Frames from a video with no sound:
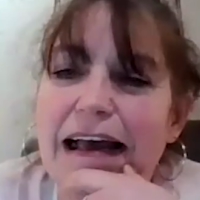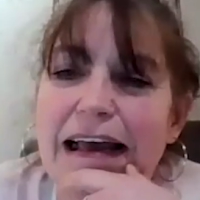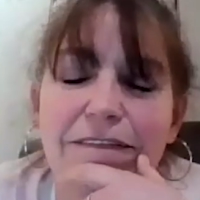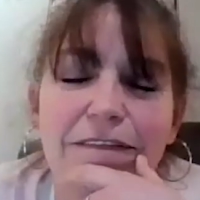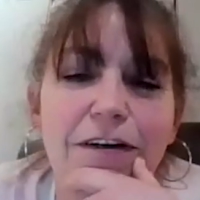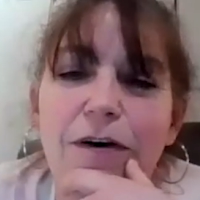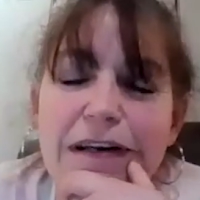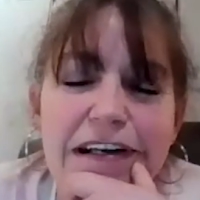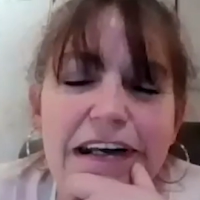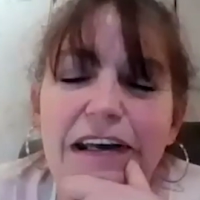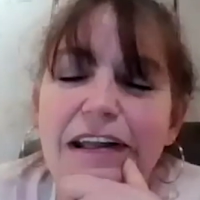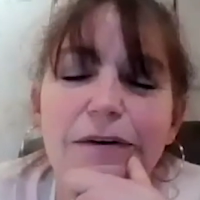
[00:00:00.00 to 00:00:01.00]
I have no
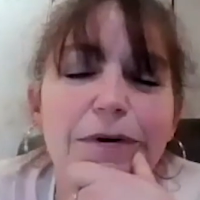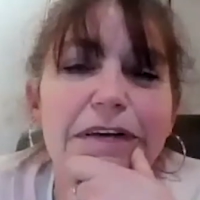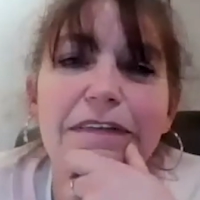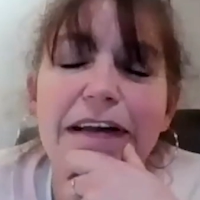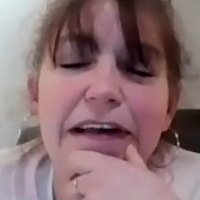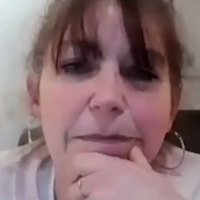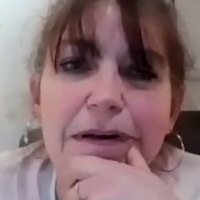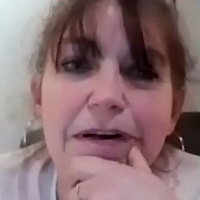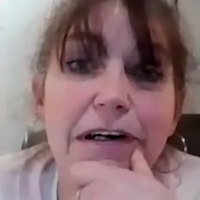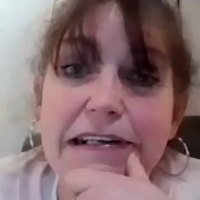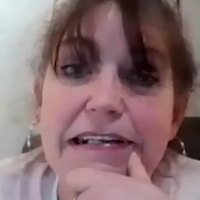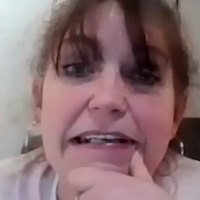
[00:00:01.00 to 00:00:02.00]
idea how that would even happen,
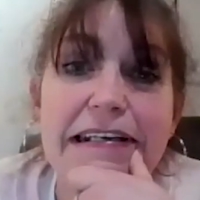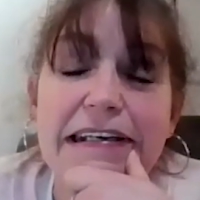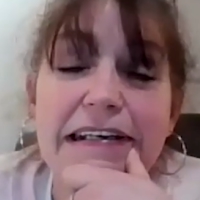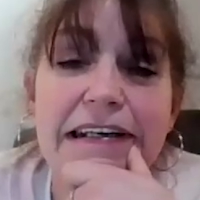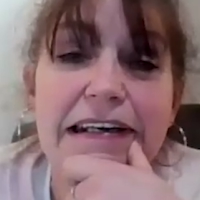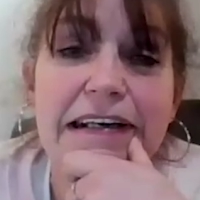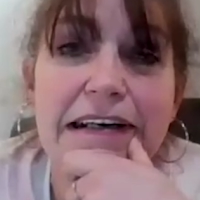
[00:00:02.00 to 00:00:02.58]
honestly.